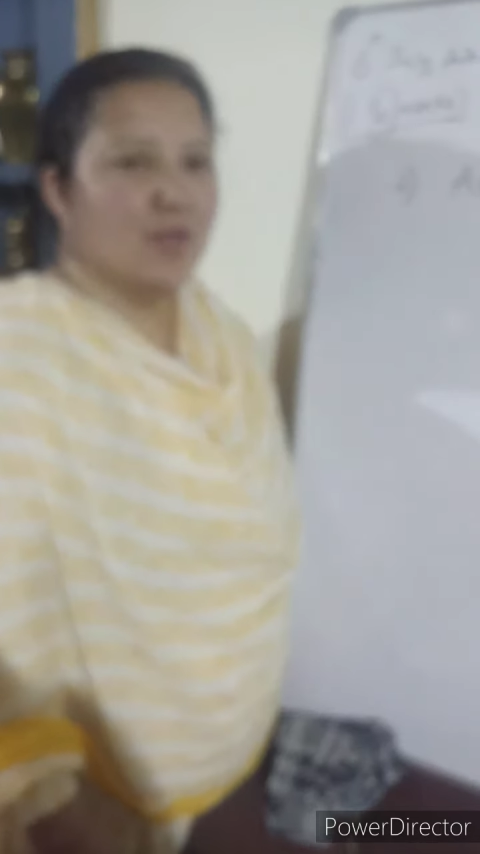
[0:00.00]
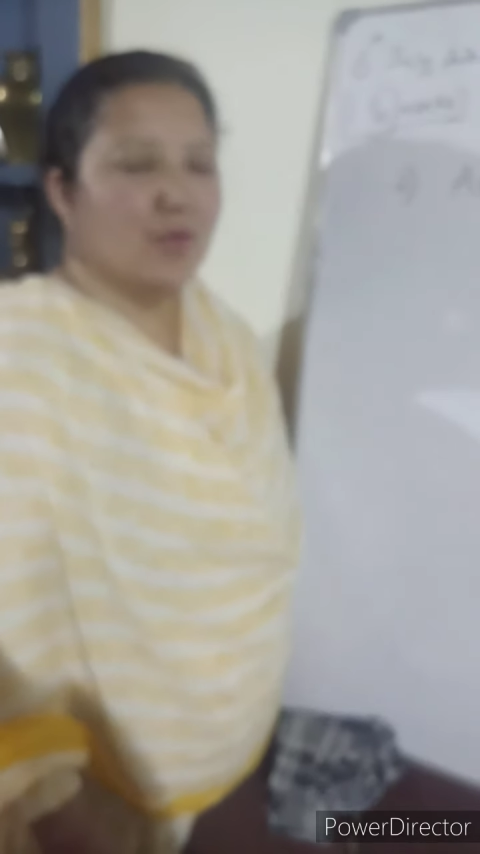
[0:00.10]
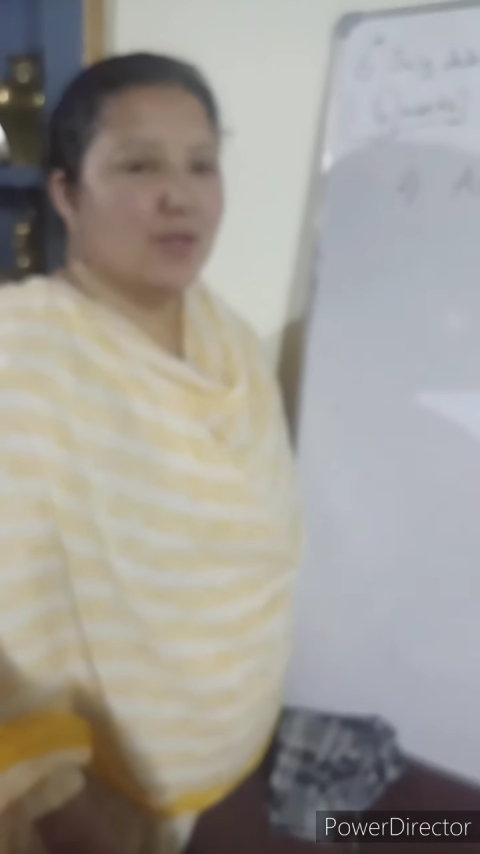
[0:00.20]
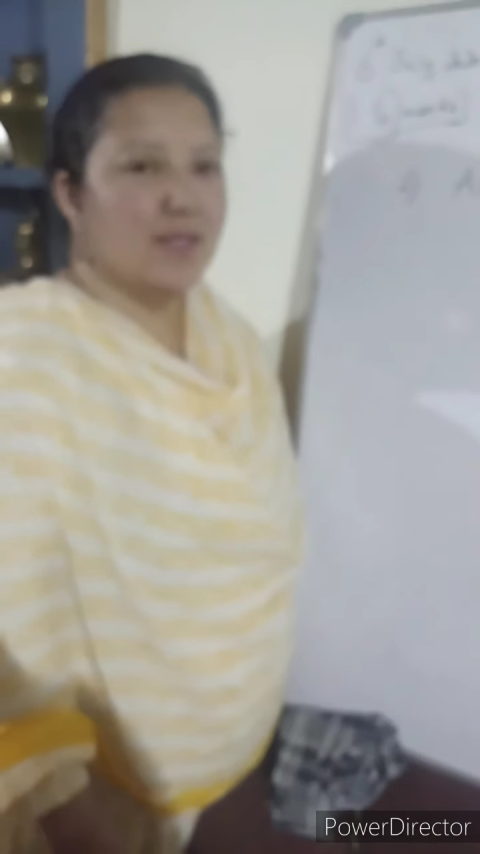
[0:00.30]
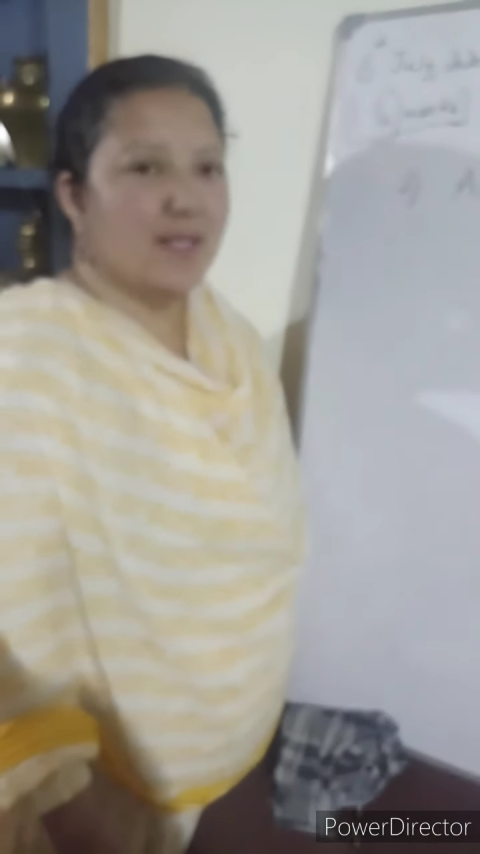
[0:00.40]
So
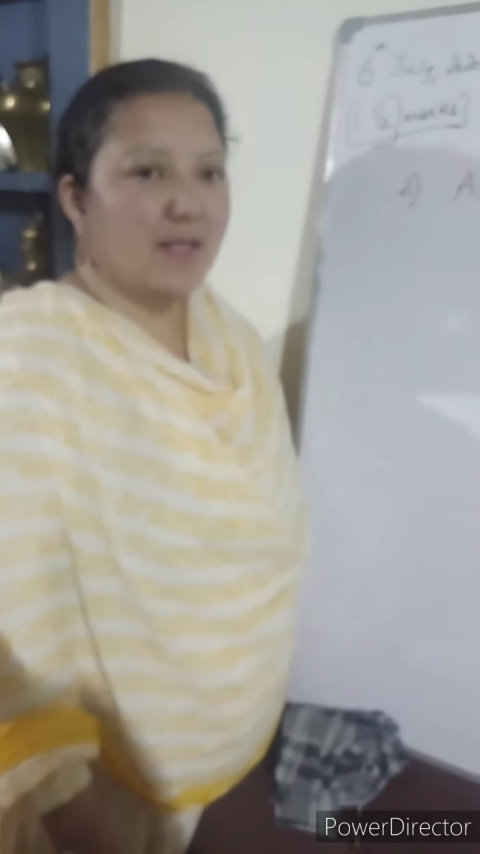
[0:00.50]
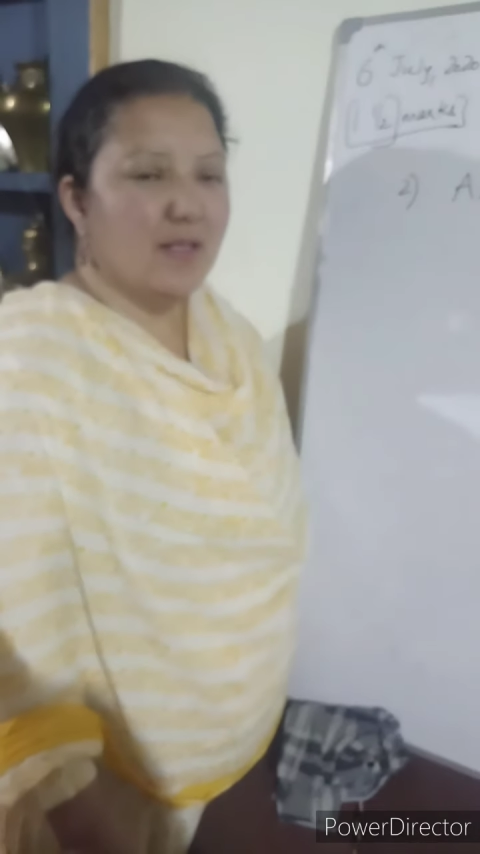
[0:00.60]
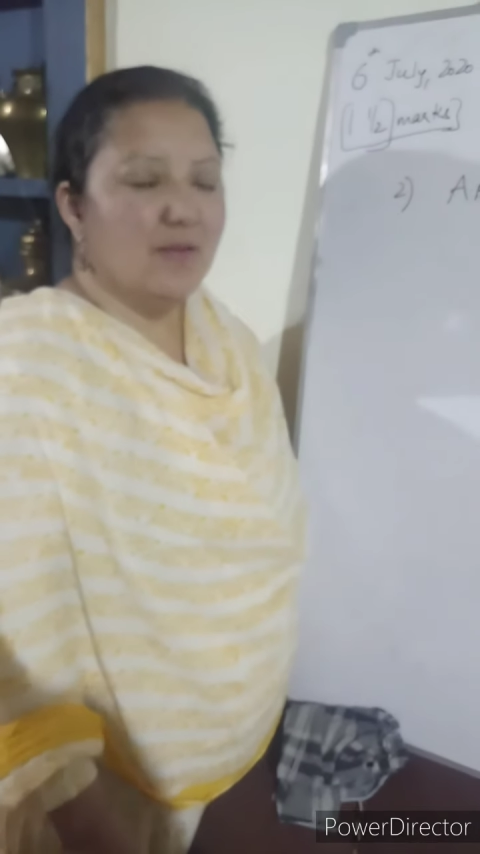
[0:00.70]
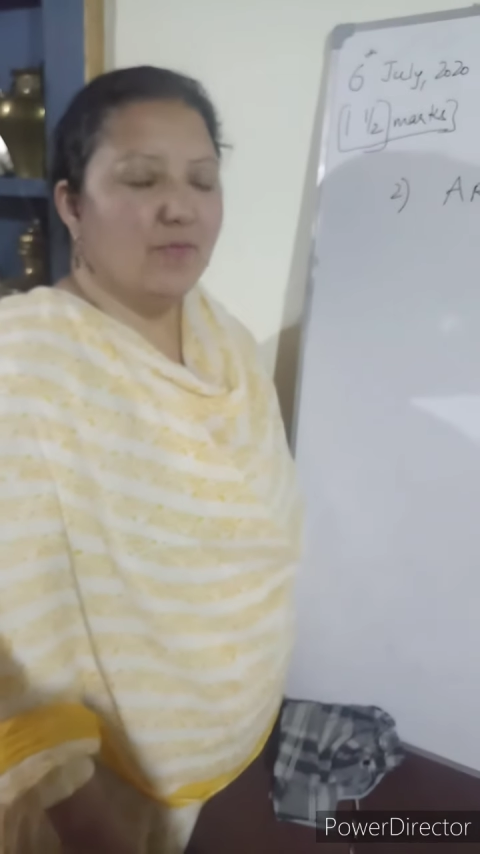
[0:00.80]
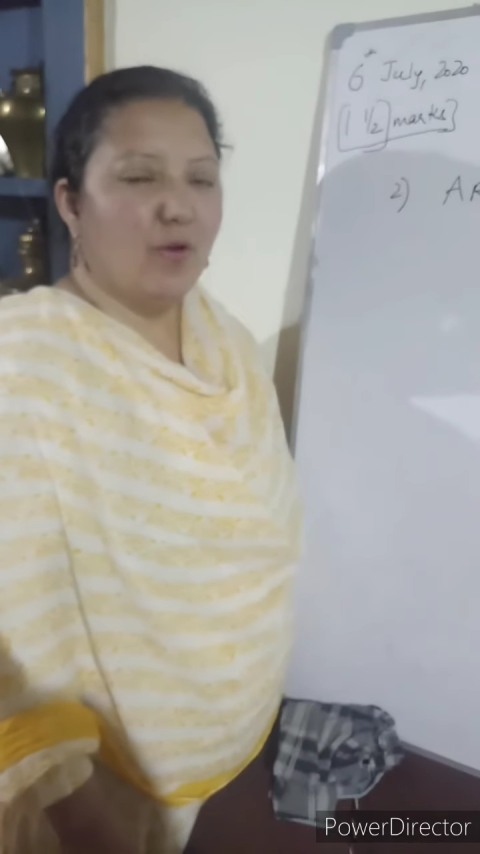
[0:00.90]
the
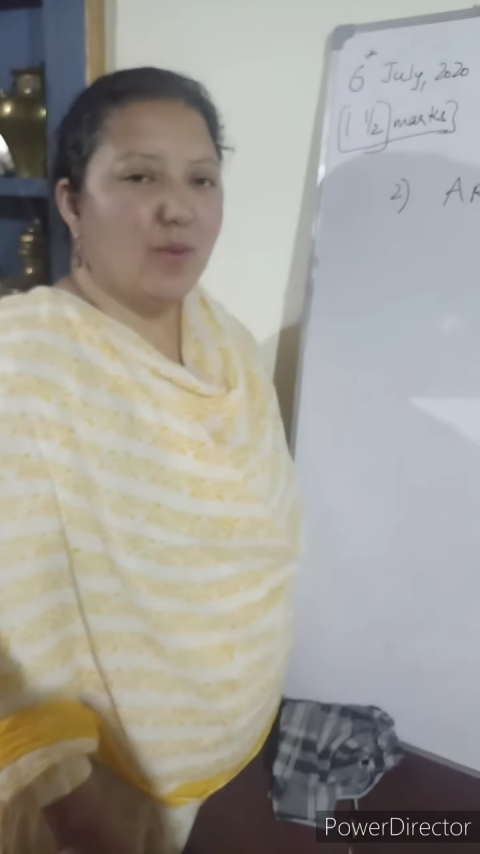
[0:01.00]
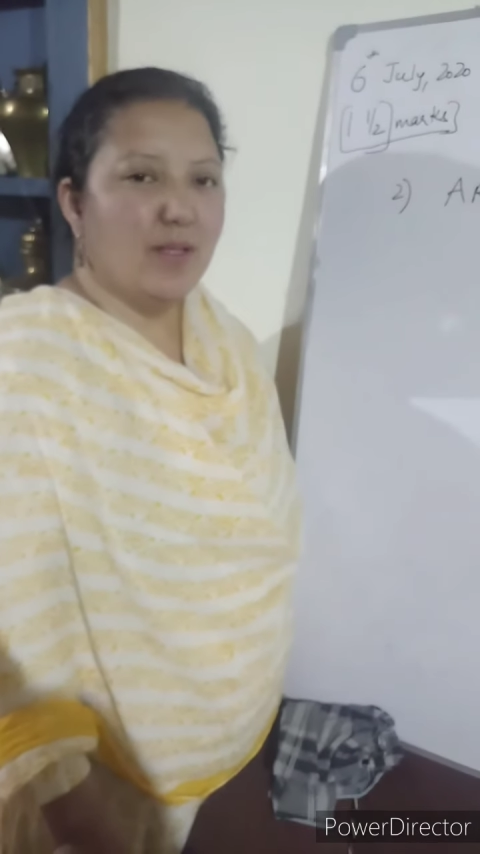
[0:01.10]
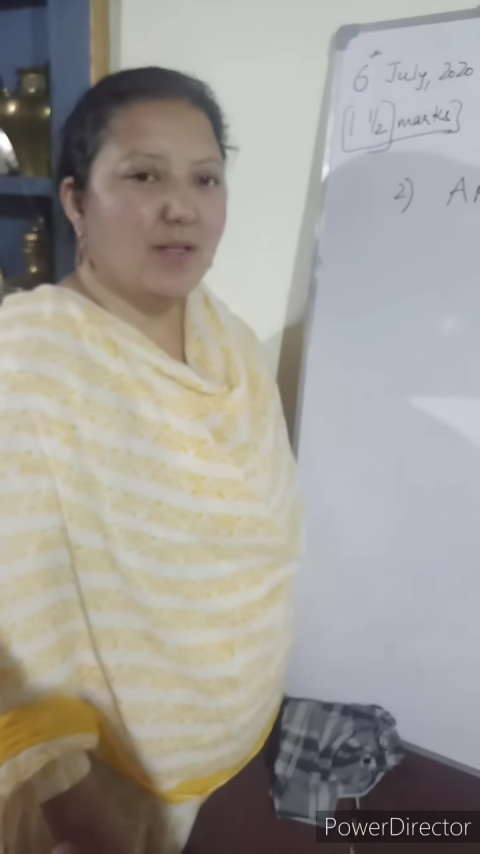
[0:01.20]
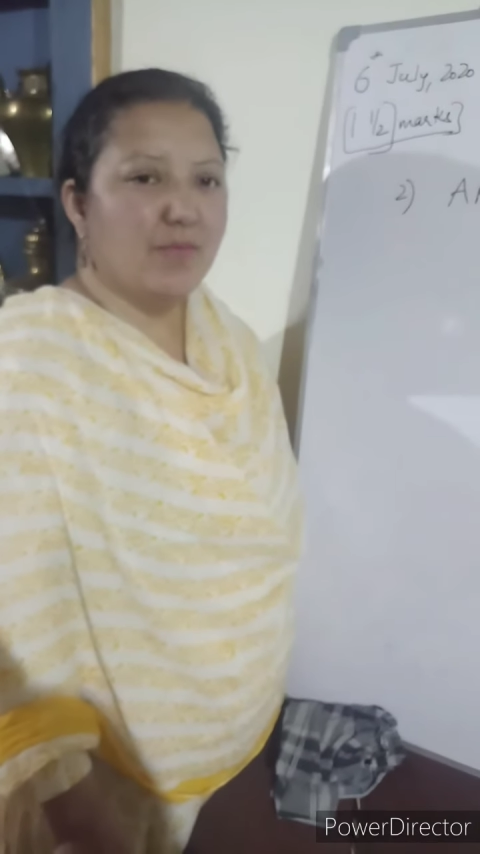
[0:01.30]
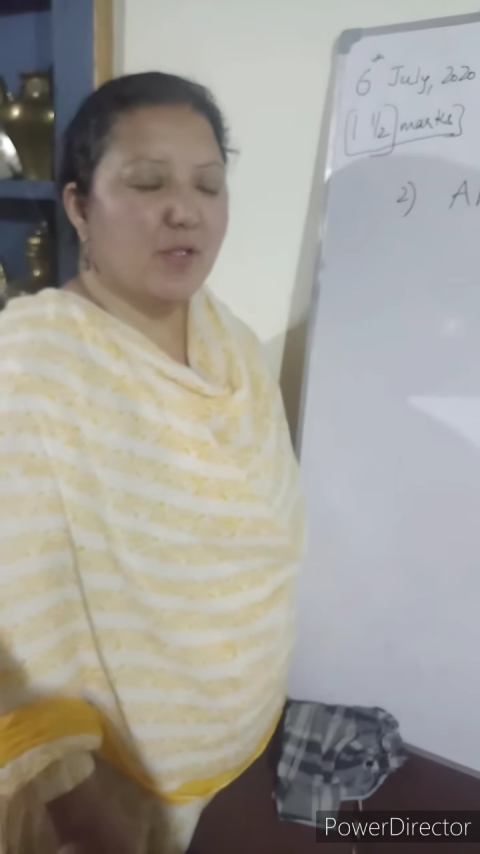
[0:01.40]
second format
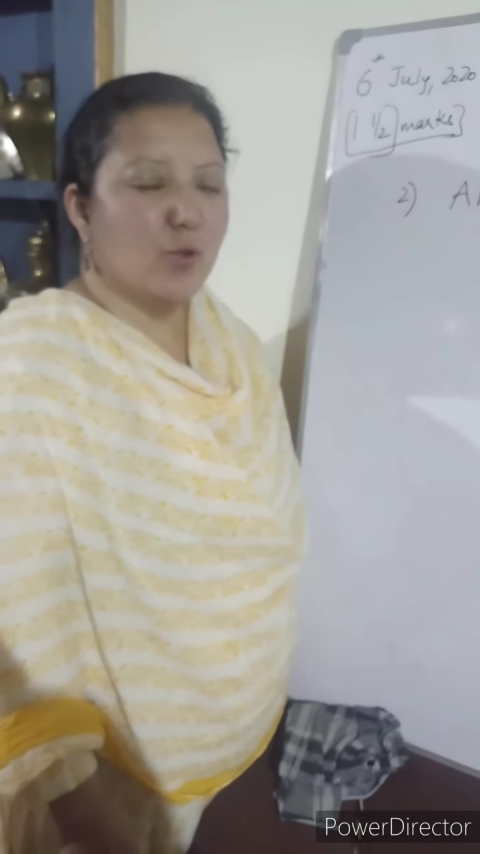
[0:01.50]
that we are